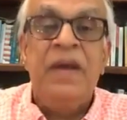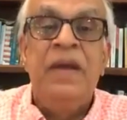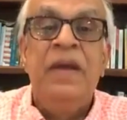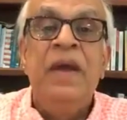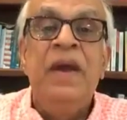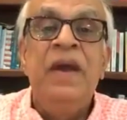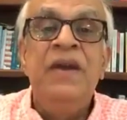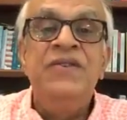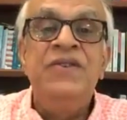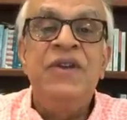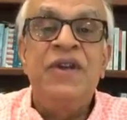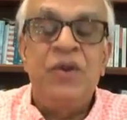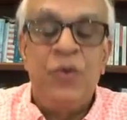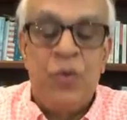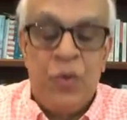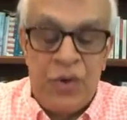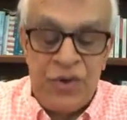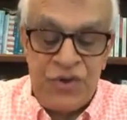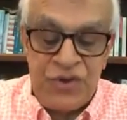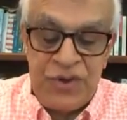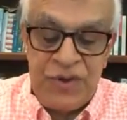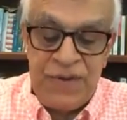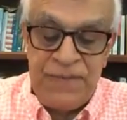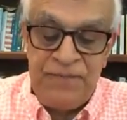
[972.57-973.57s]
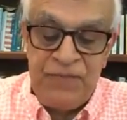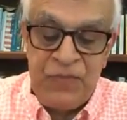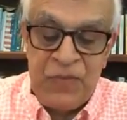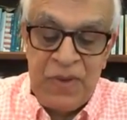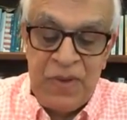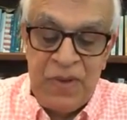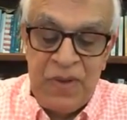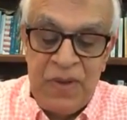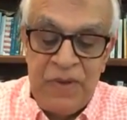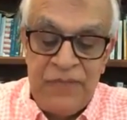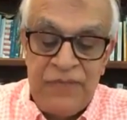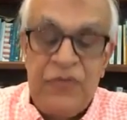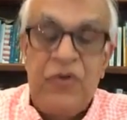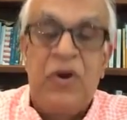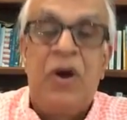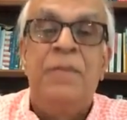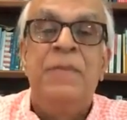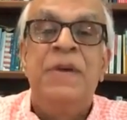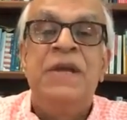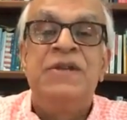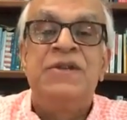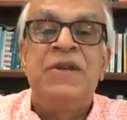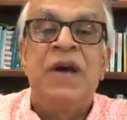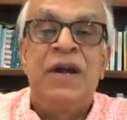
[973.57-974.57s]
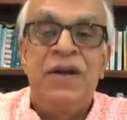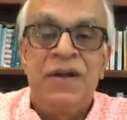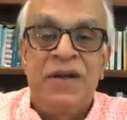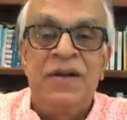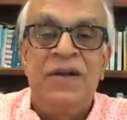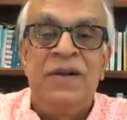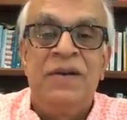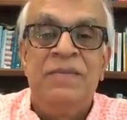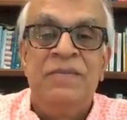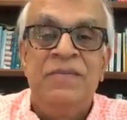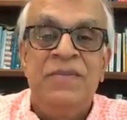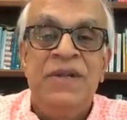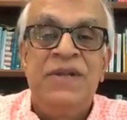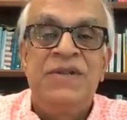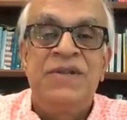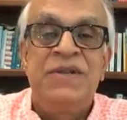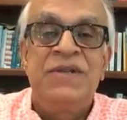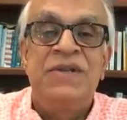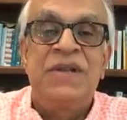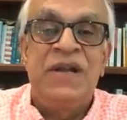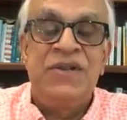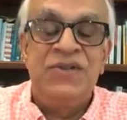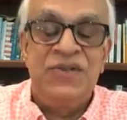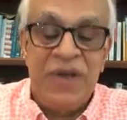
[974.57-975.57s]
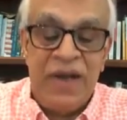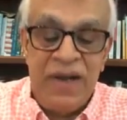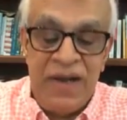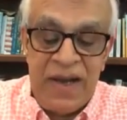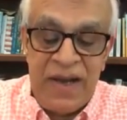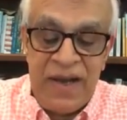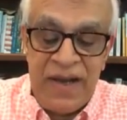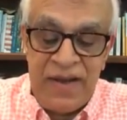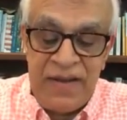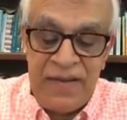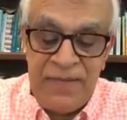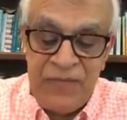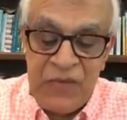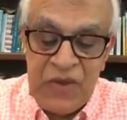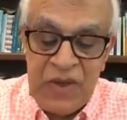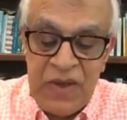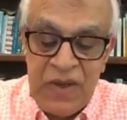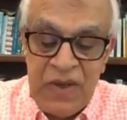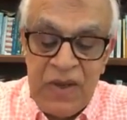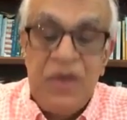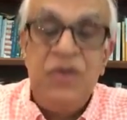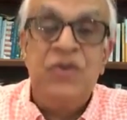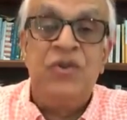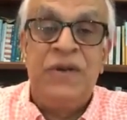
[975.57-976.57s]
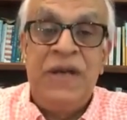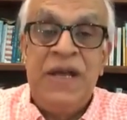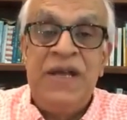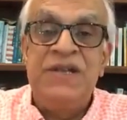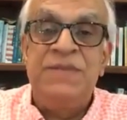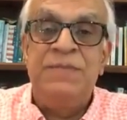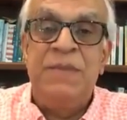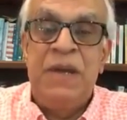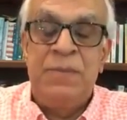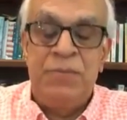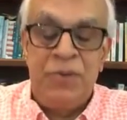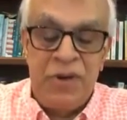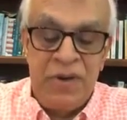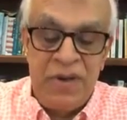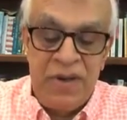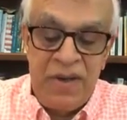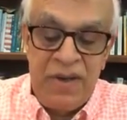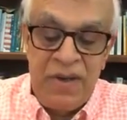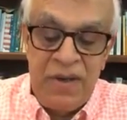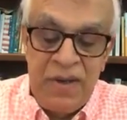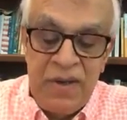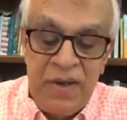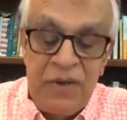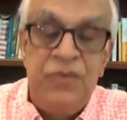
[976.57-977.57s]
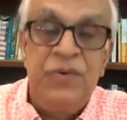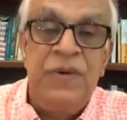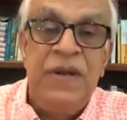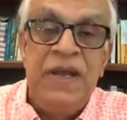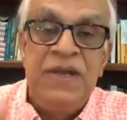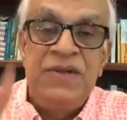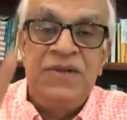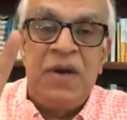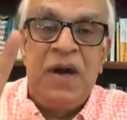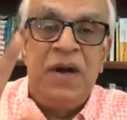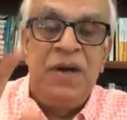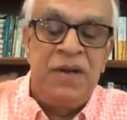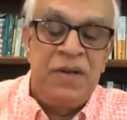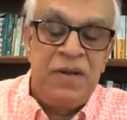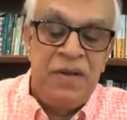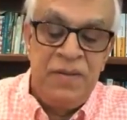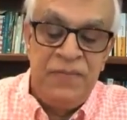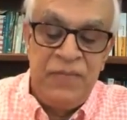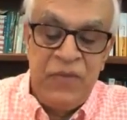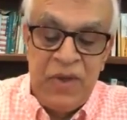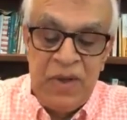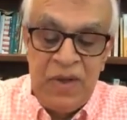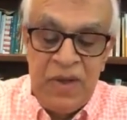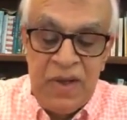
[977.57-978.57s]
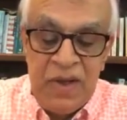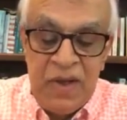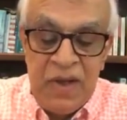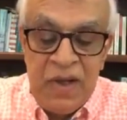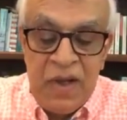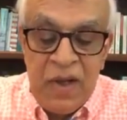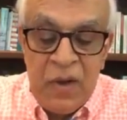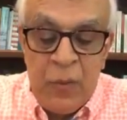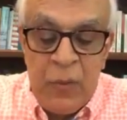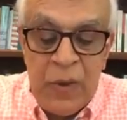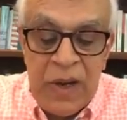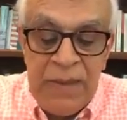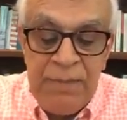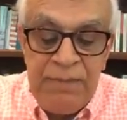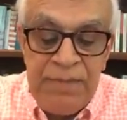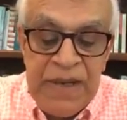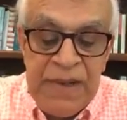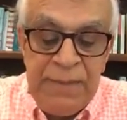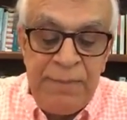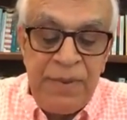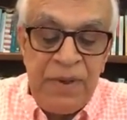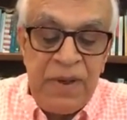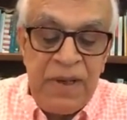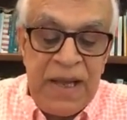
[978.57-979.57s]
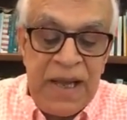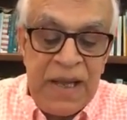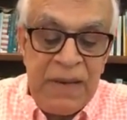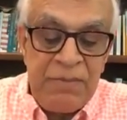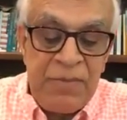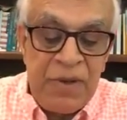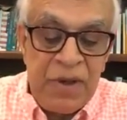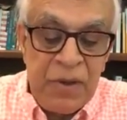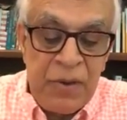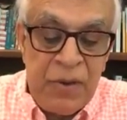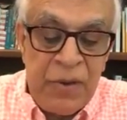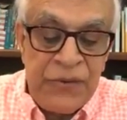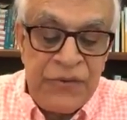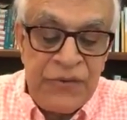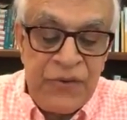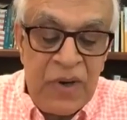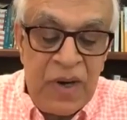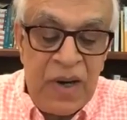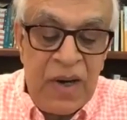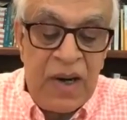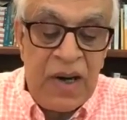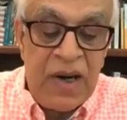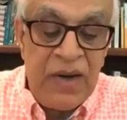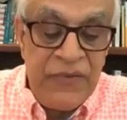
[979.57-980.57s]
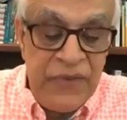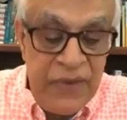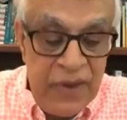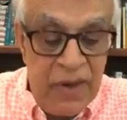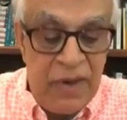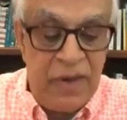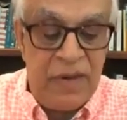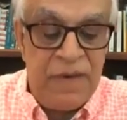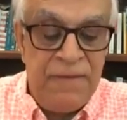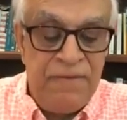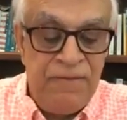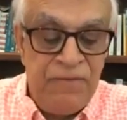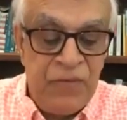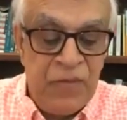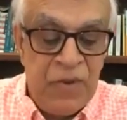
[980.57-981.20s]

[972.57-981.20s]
here is a quote from his article. This is Kancha Ilaiah, today's article. When people like Malhotra are there,